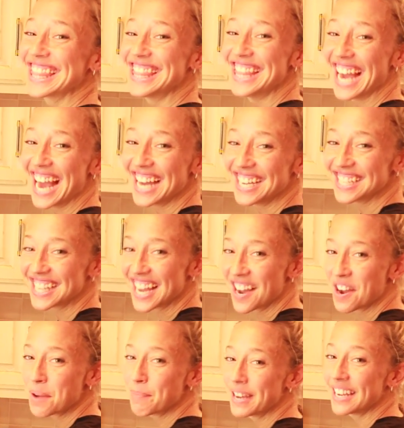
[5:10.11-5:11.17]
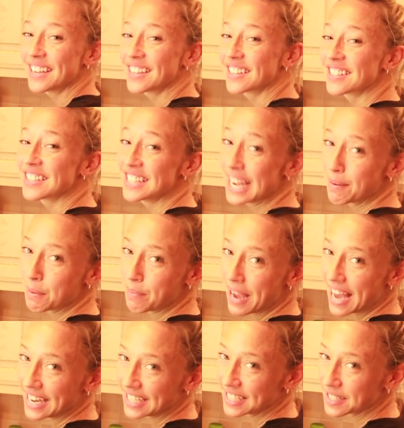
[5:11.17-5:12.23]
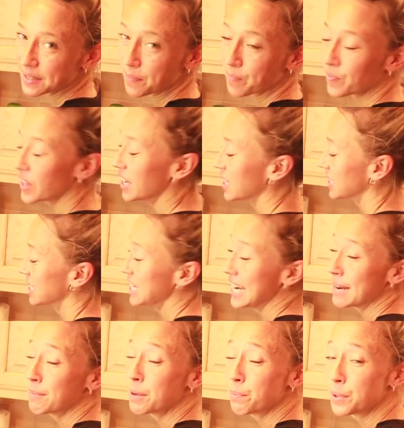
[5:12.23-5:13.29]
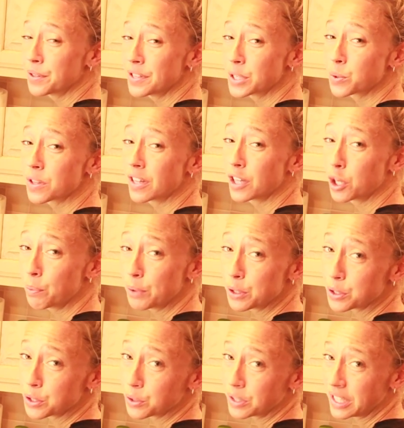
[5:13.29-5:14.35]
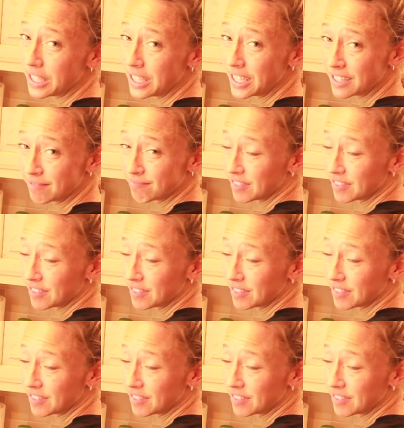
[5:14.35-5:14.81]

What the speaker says: That is how I make salmon patties. Today I'm going to put this with a little bit of zucchini,